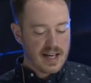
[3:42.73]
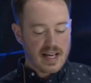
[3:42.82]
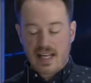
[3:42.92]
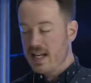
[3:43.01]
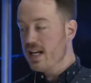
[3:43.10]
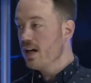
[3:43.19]

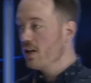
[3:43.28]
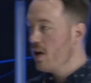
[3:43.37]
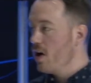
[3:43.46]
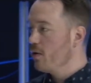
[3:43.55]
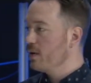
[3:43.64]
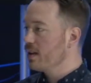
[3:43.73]
He,
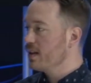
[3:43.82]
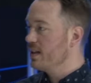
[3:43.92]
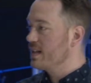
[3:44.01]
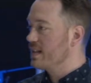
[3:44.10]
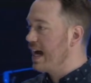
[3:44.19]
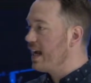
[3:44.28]
along with
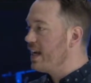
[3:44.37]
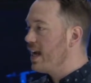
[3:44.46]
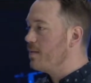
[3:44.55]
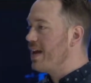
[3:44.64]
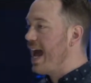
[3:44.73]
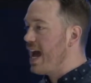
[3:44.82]
this guy
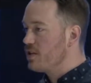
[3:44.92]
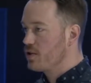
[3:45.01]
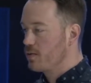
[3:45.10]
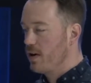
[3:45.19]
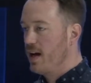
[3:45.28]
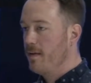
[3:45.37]
named
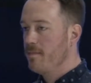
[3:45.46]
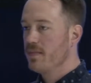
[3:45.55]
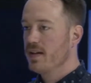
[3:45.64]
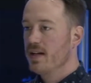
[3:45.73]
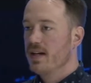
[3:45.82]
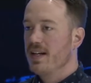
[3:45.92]
Ezra,
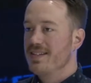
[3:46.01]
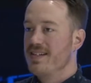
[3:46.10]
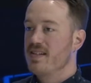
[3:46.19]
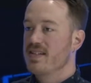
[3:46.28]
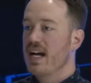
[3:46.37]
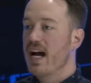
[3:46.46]

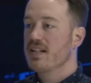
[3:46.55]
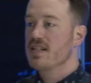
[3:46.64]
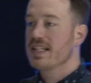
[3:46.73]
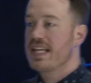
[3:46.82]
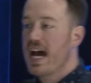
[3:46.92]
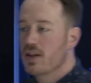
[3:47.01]
decide to
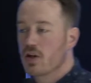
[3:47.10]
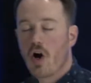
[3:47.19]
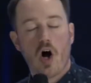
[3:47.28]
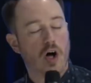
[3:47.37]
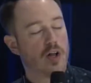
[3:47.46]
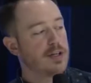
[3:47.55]
gather
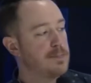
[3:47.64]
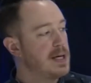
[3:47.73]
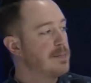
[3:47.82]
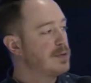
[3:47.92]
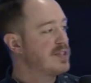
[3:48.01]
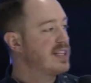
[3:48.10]
all the
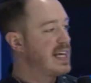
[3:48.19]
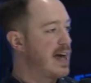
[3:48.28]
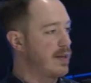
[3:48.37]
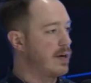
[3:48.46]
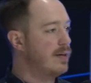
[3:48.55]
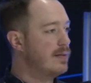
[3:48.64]
people
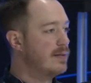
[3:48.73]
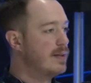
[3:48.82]
together